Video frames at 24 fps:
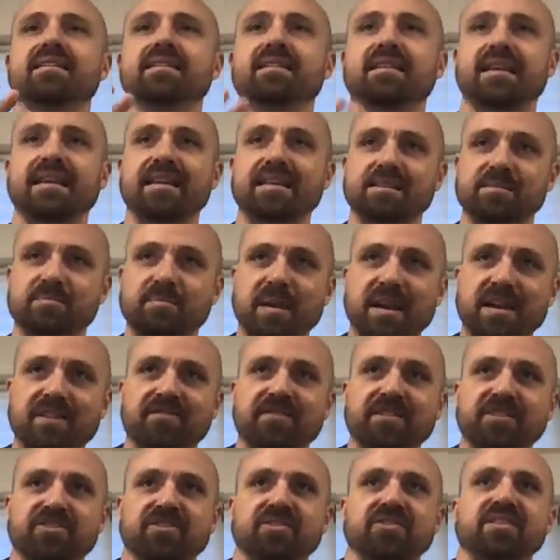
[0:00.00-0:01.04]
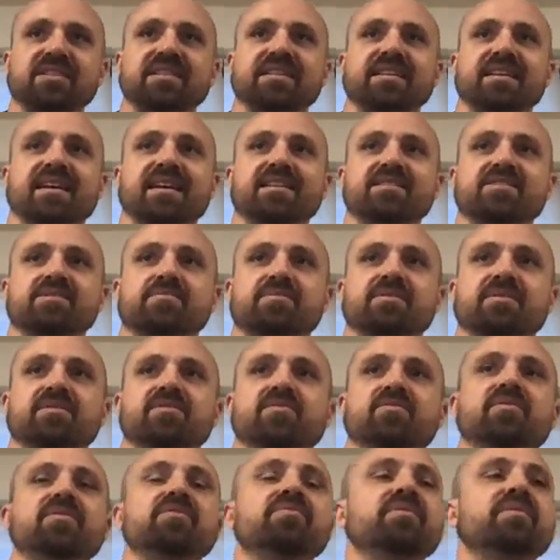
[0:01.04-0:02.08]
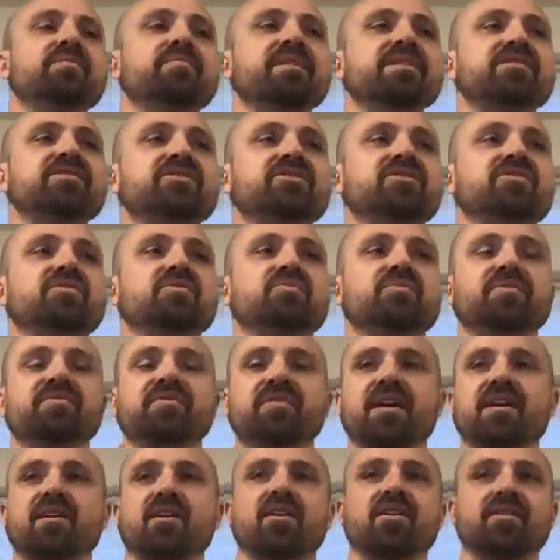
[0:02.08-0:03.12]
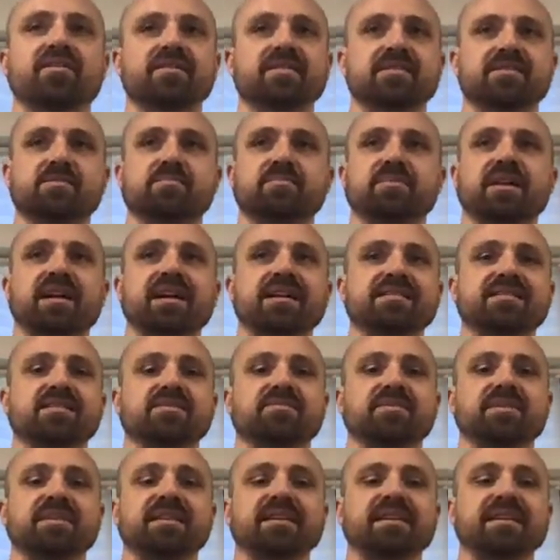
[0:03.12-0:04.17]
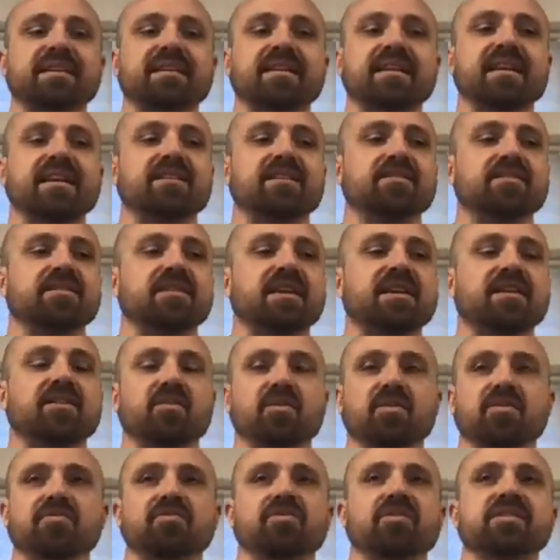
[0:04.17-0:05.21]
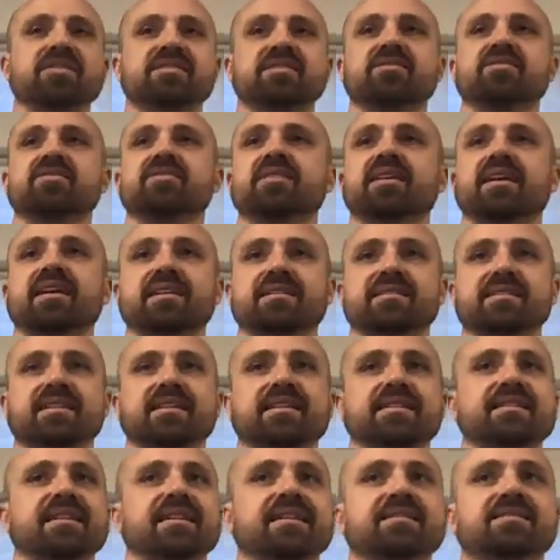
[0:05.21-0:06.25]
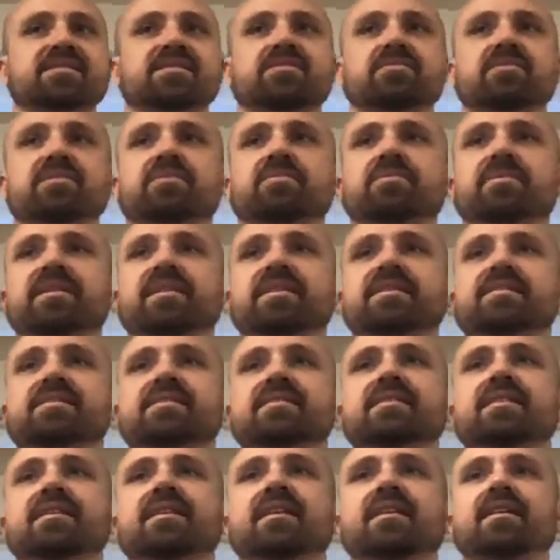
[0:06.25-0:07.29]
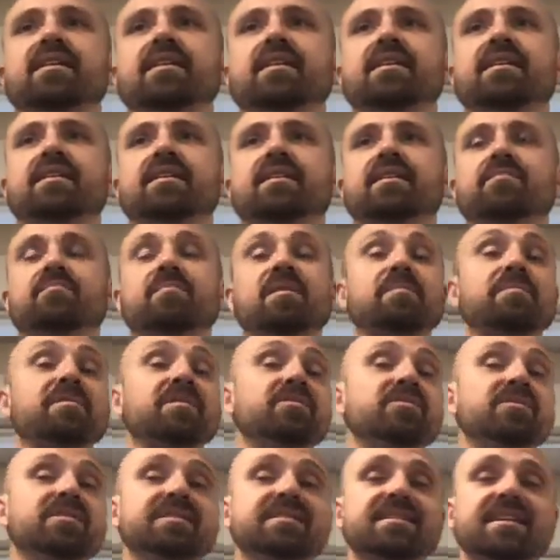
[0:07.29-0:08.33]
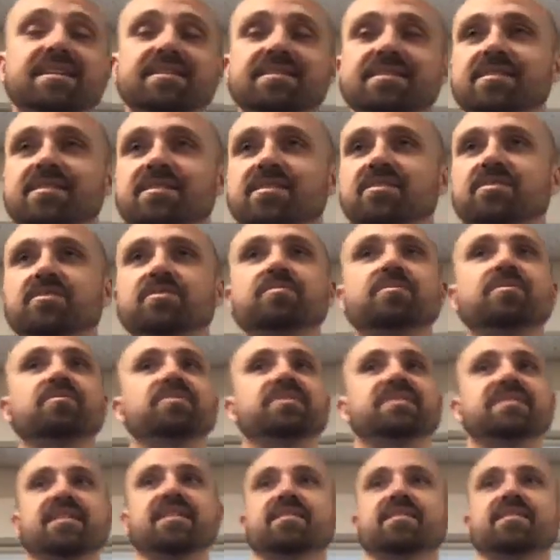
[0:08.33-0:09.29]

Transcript: is beneficial to the customer. We want to make sure that we've got all the supplies that we need. In order for us to do that, it's going to take us 3 weeks. Maybe it only takes us 2, but we tell